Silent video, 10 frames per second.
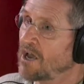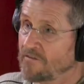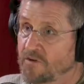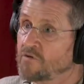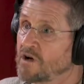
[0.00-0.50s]
a
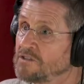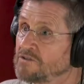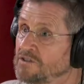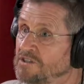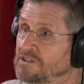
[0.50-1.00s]
few
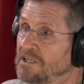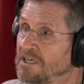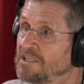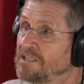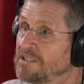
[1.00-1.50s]
countries,
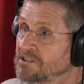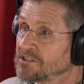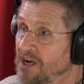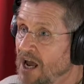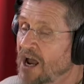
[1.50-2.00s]
it
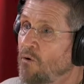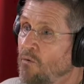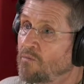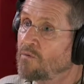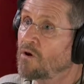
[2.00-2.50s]
is
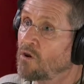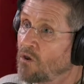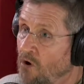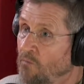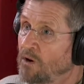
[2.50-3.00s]
now
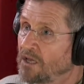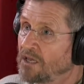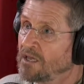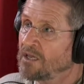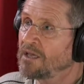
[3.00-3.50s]

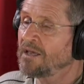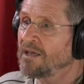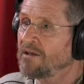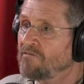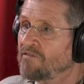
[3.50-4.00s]
globally.
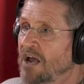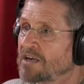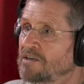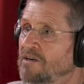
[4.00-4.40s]
In fact,